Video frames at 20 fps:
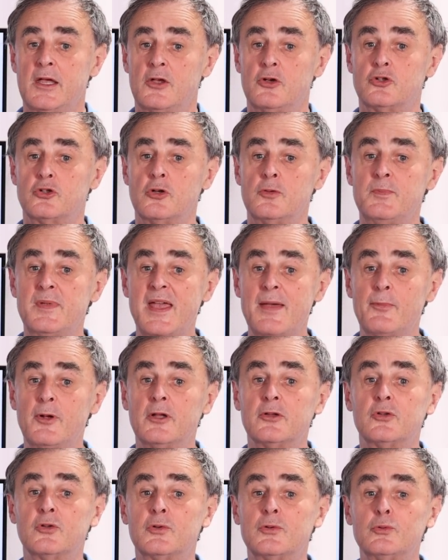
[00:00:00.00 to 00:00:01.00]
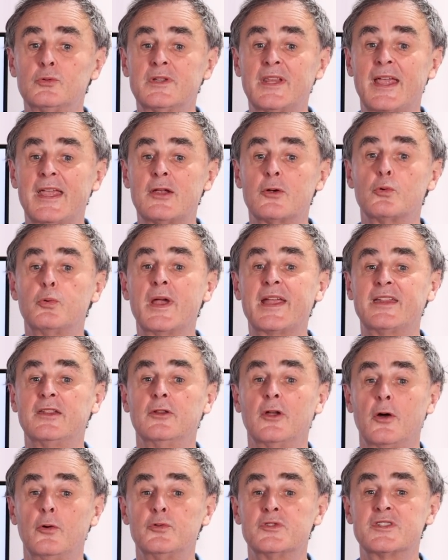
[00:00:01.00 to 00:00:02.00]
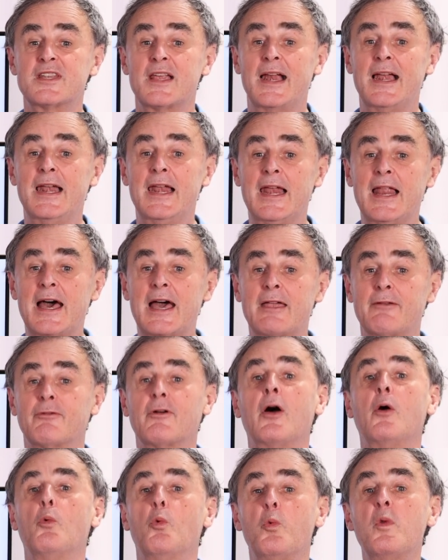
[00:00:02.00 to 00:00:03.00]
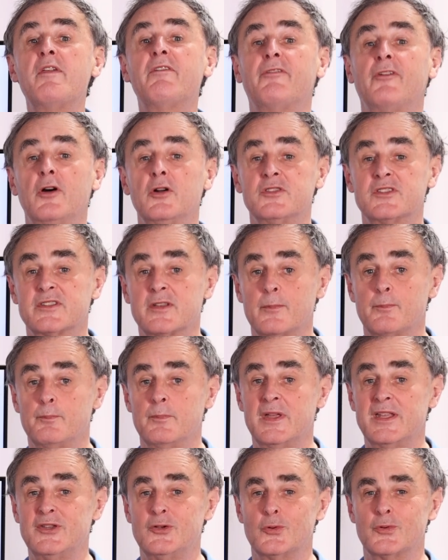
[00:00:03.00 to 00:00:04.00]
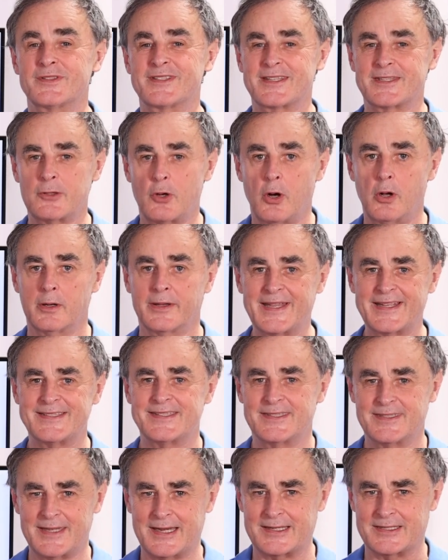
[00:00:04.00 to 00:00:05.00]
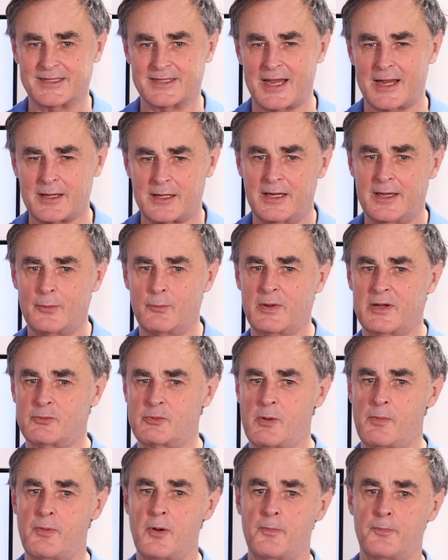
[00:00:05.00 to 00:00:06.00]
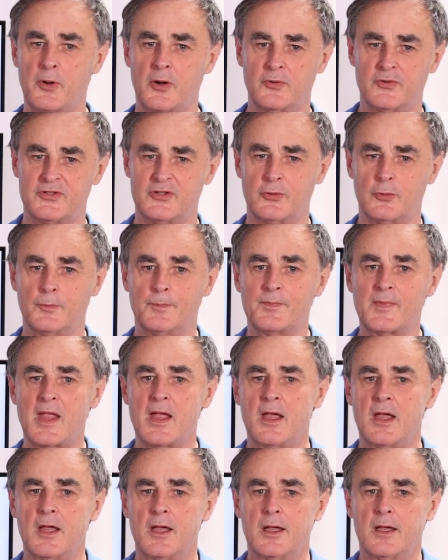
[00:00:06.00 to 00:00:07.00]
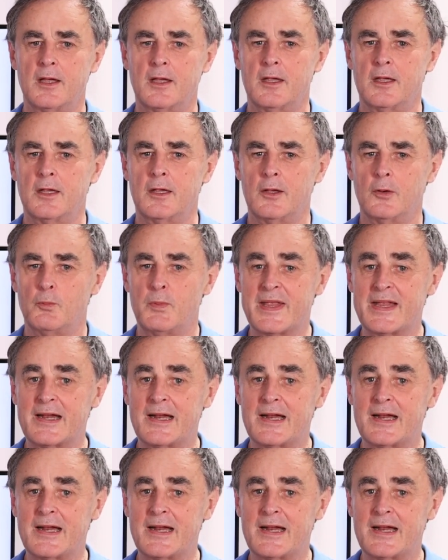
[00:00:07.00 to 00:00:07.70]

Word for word: You should be able to take quick notes live without submenus. All that is exactly what we propose you. We